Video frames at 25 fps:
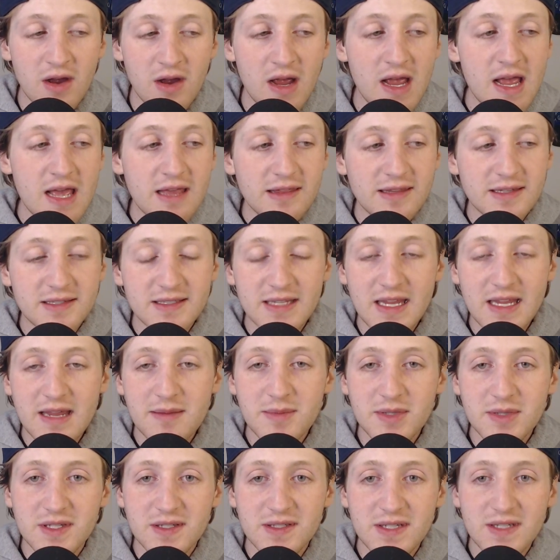This team is
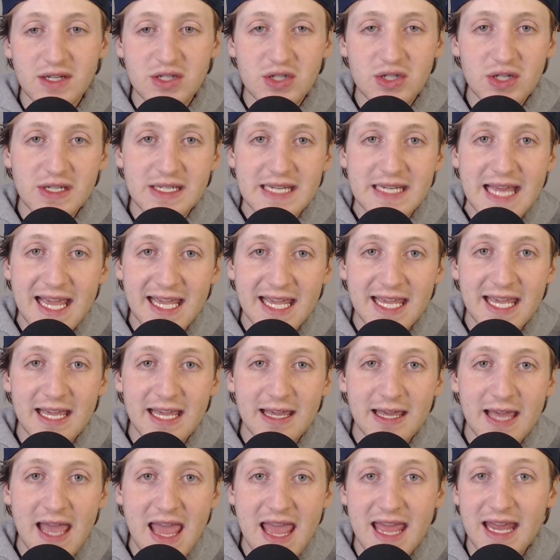essentially taking
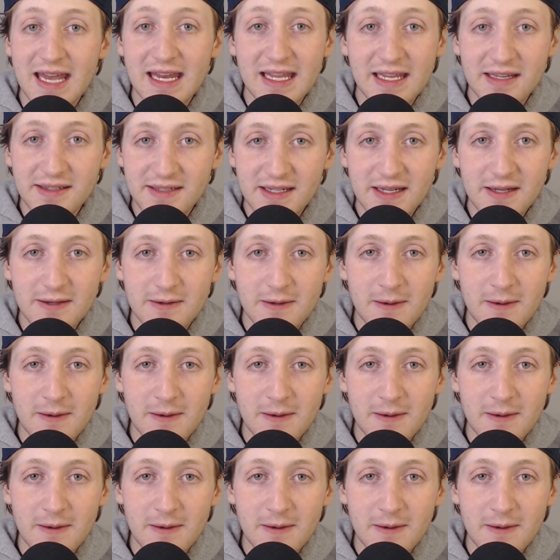it easy.